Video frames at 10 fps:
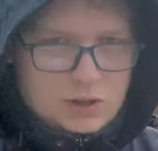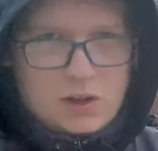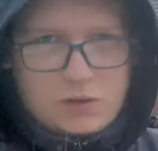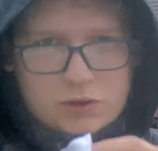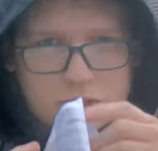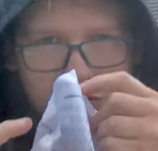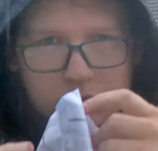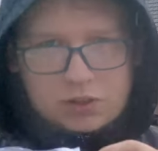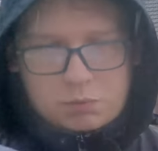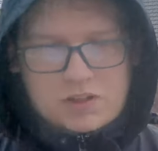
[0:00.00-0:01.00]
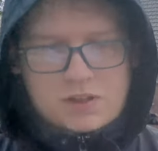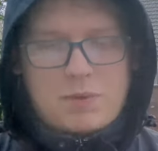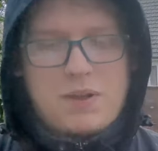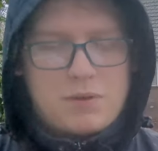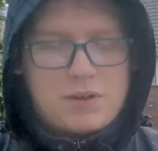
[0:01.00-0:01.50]
I'll put it all on this piece of
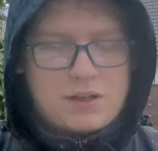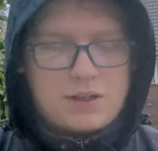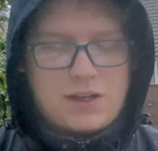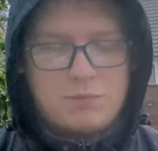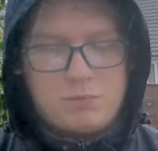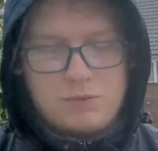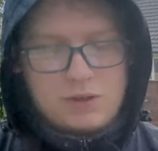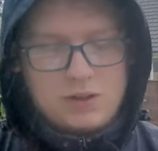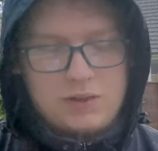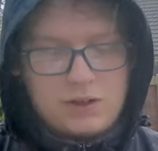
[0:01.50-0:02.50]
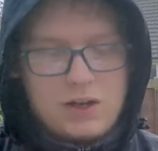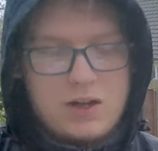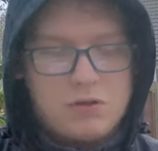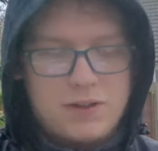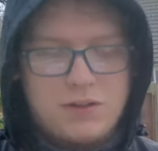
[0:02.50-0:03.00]
paper as I
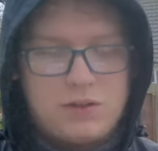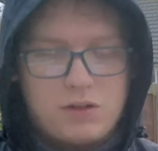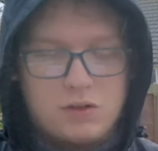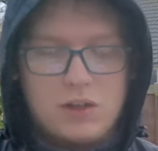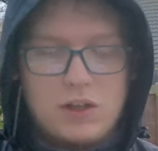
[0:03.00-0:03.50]
always do.